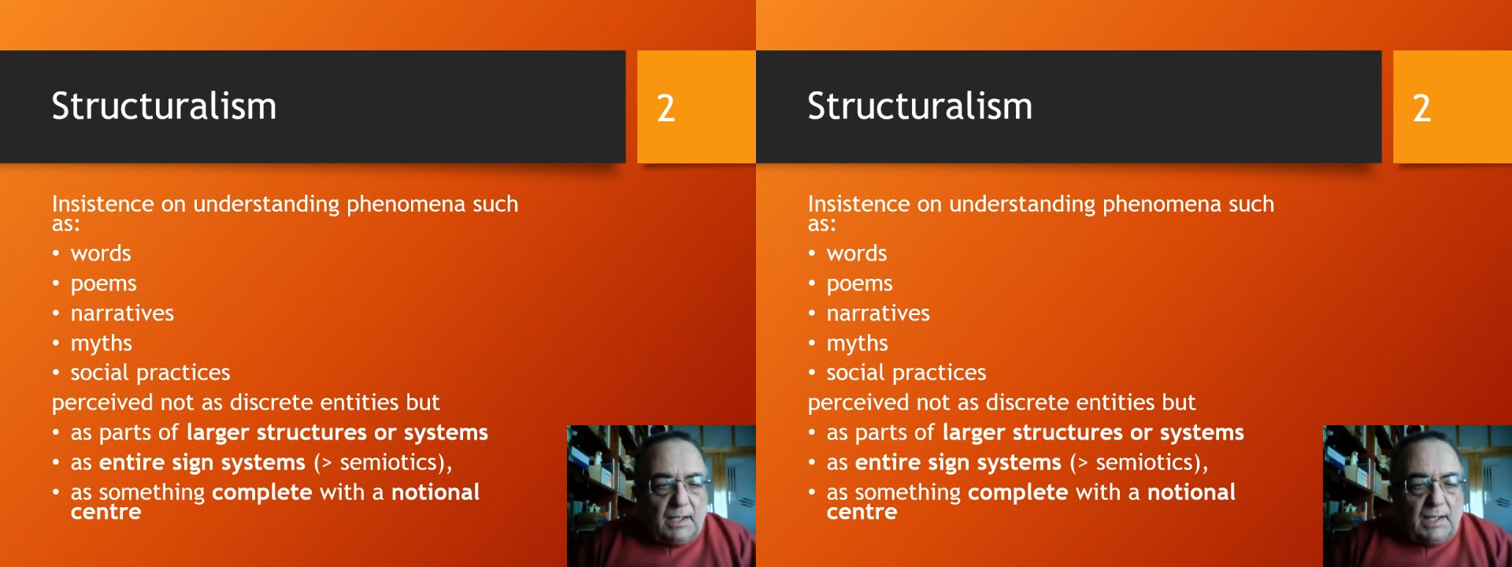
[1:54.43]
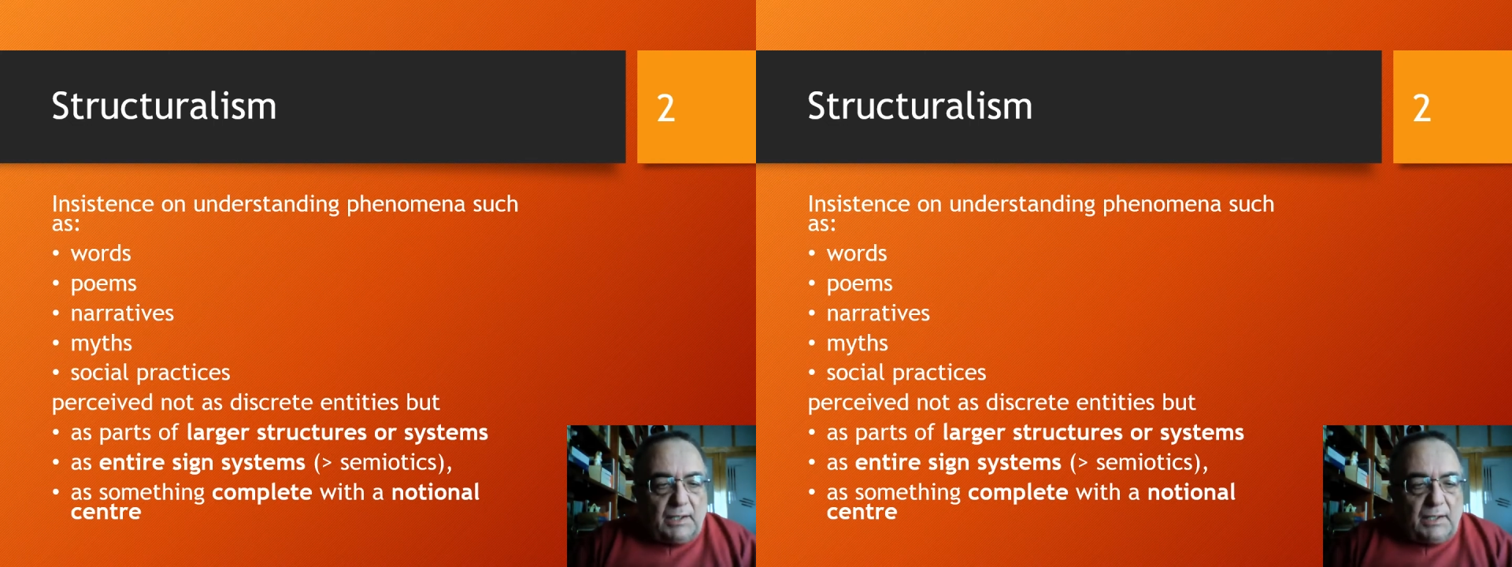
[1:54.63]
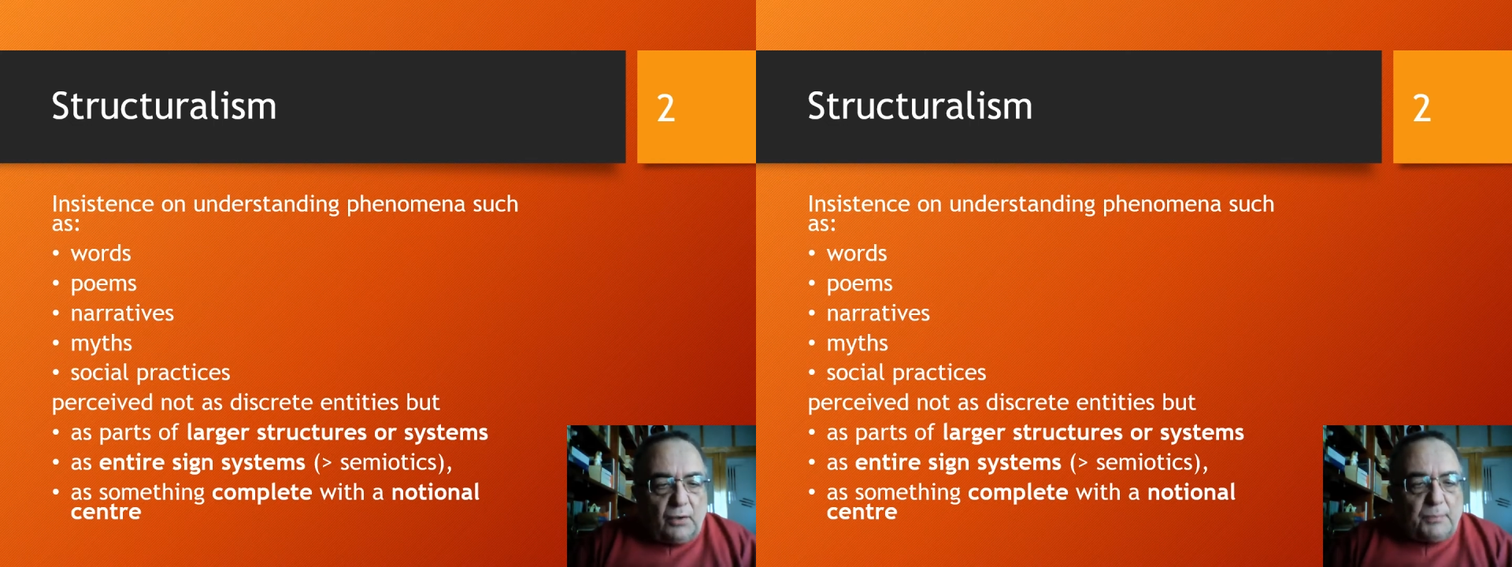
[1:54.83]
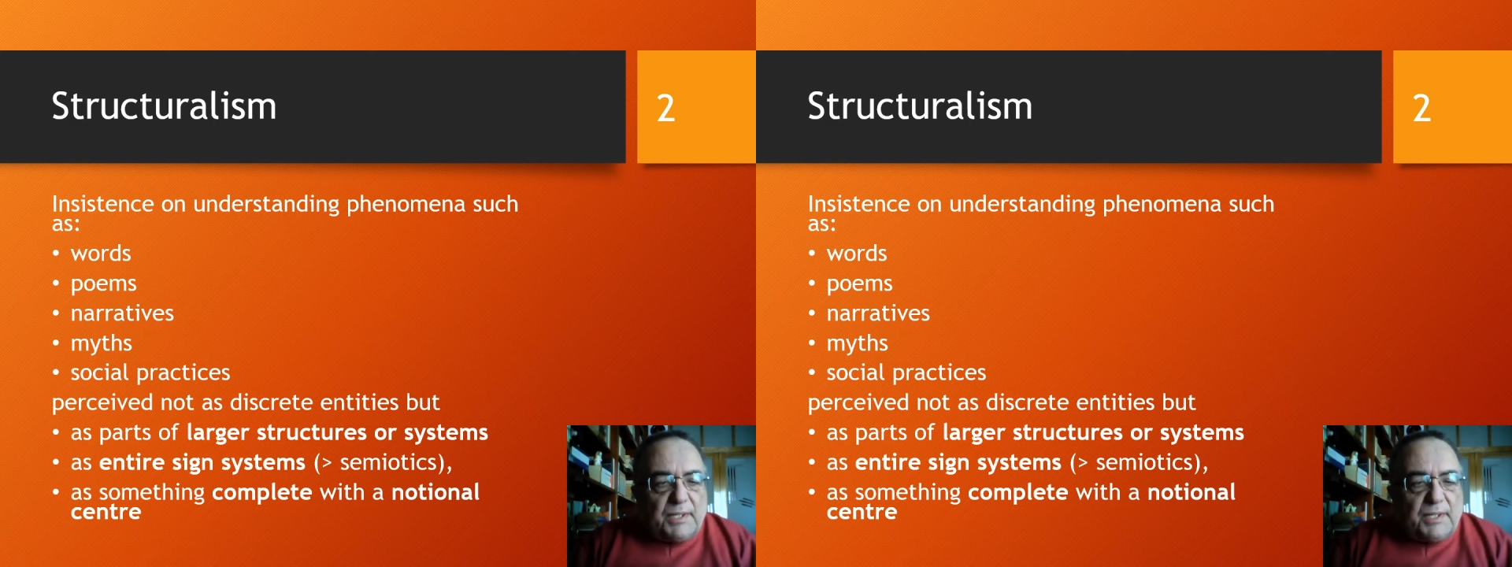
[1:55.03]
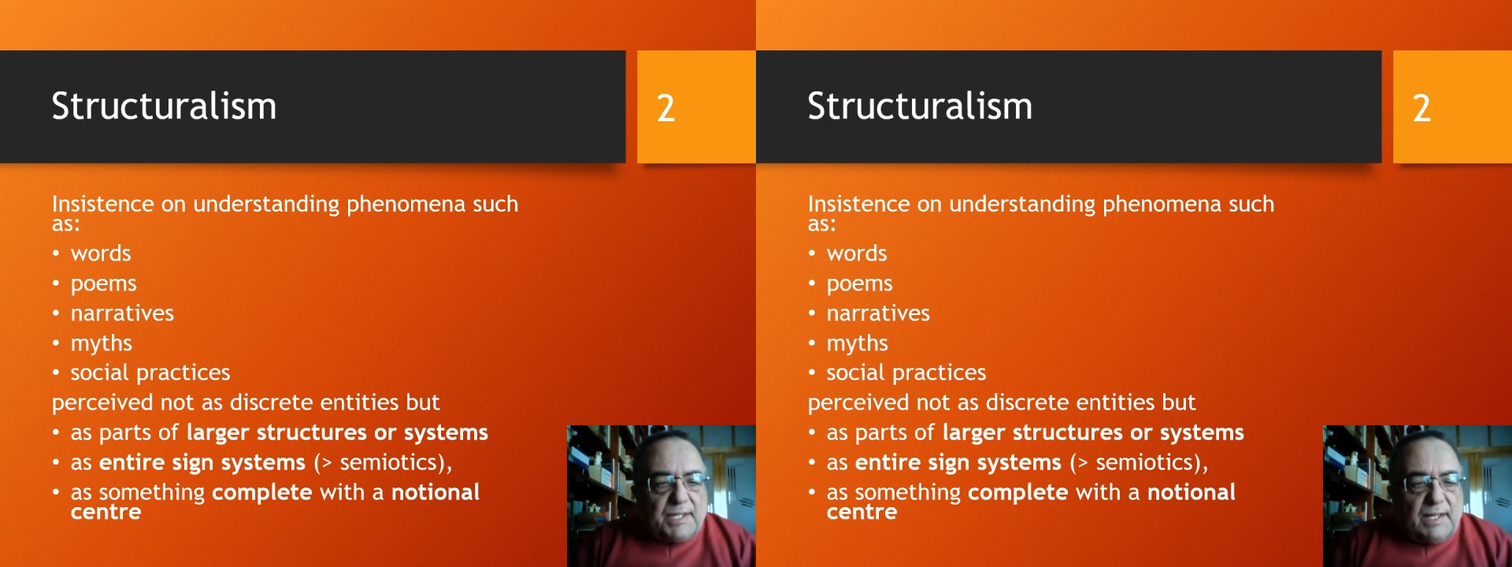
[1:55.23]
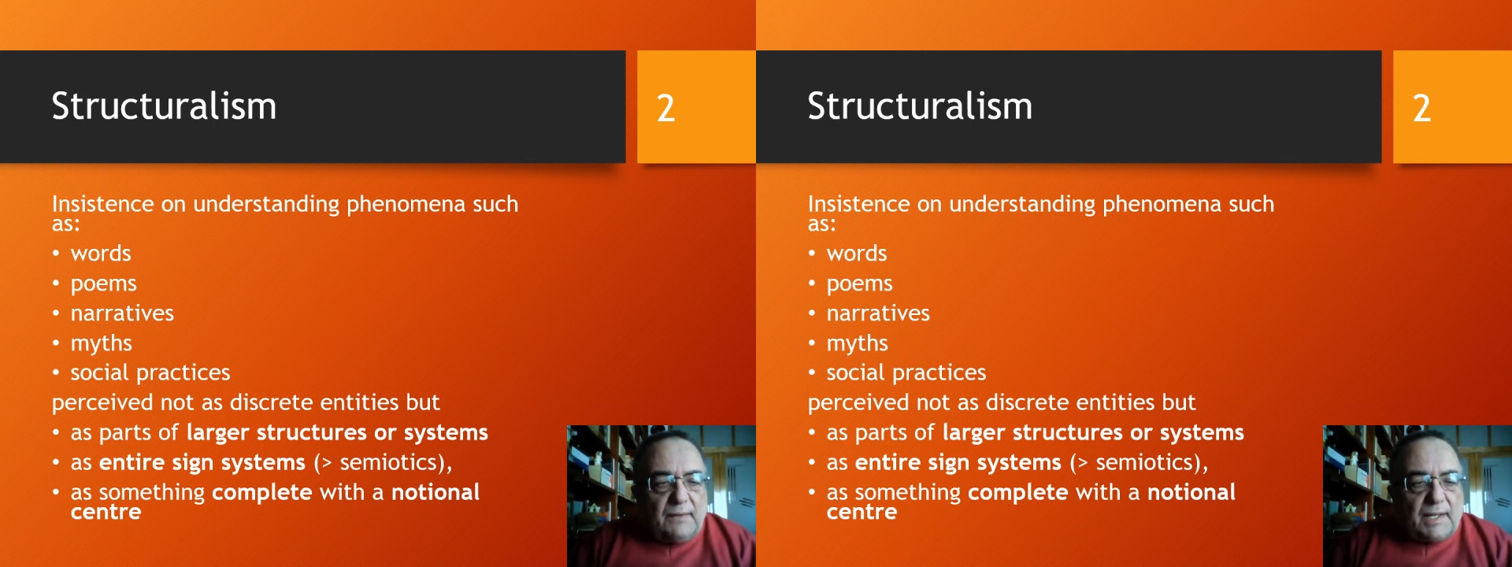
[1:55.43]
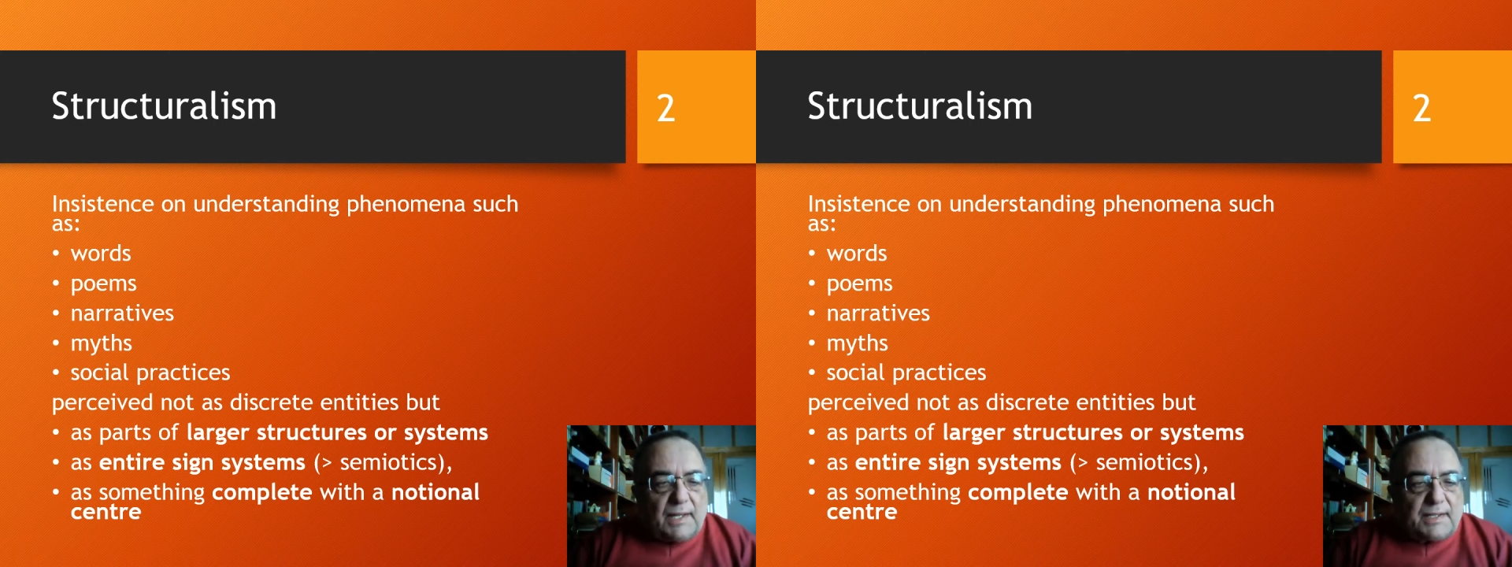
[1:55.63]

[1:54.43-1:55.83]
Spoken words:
are not perceived as